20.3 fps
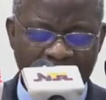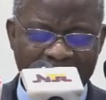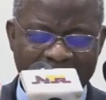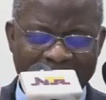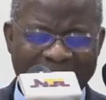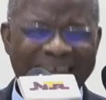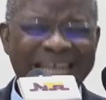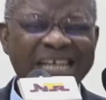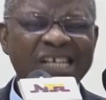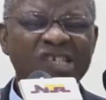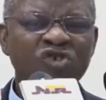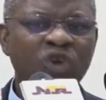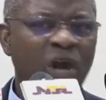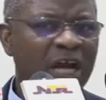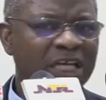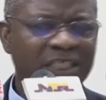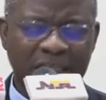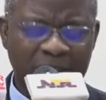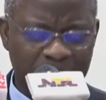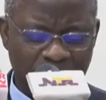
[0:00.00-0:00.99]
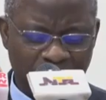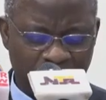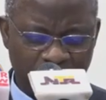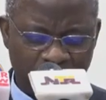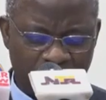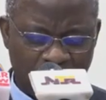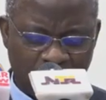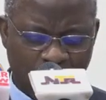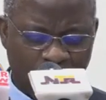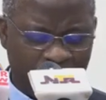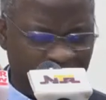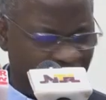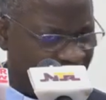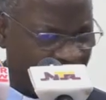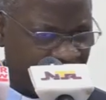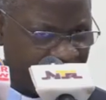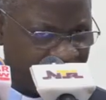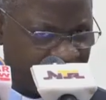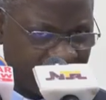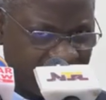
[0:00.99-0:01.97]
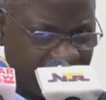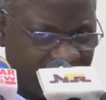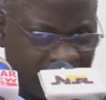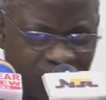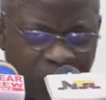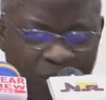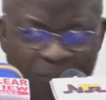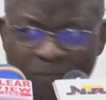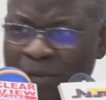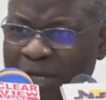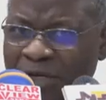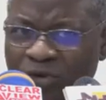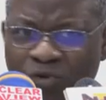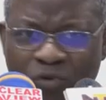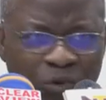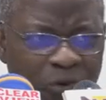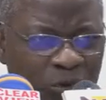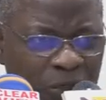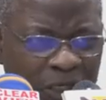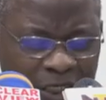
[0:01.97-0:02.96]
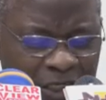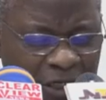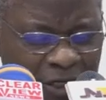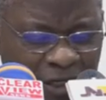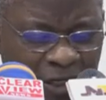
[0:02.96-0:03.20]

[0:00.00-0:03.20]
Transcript: Intractable conflicts from Maiduguri